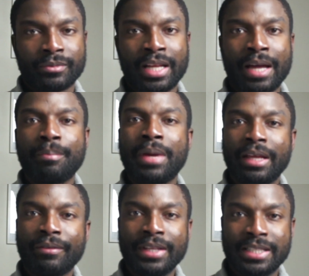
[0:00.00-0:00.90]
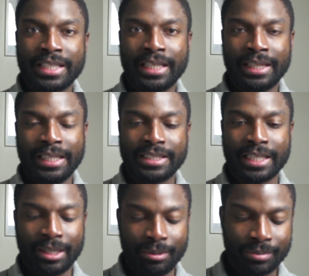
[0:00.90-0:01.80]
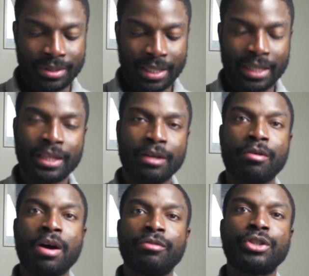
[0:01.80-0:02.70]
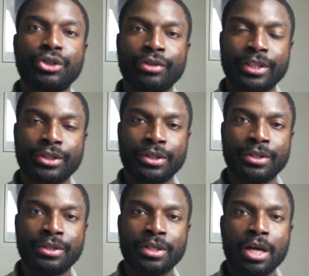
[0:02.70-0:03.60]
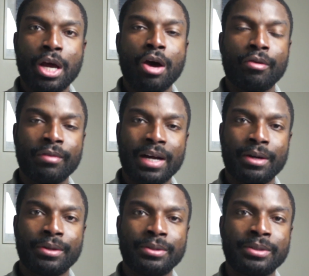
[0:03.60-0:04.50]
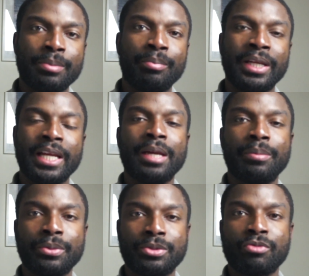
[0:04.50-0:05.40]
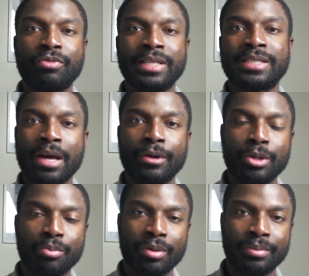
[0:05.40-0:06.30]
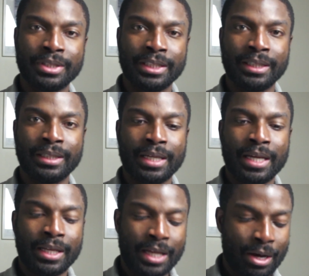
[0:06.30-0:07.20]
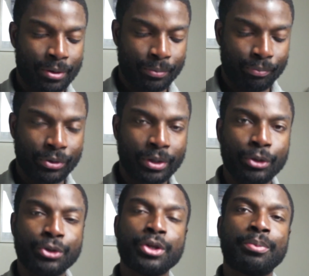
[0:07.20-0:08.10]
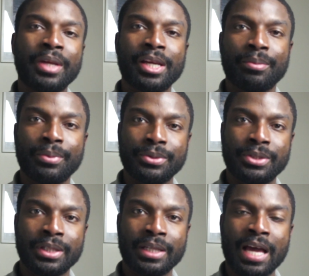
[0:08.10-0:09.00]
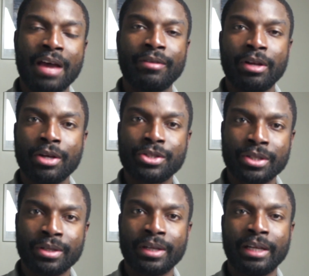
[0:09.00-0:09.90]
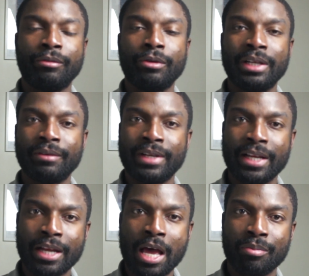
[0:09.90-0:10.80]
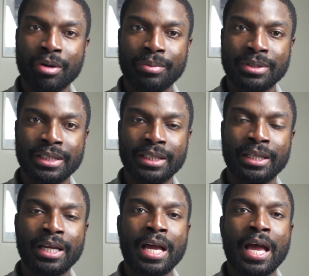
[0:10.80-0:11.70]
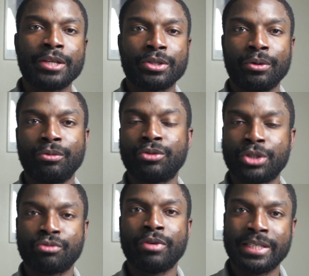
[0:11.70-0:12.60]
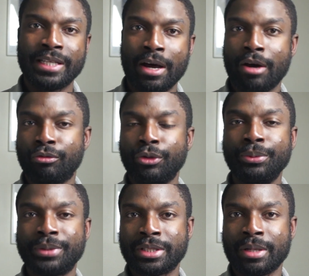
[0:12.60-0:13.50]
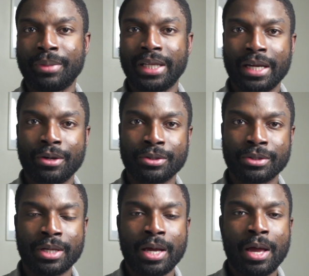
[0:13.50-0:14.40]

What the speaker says: Like many of these schemes, there are restrictions around being able to rent out your property. Now, you should be able to have a lodger if you're living at that property, so just renting out a room to somebody else,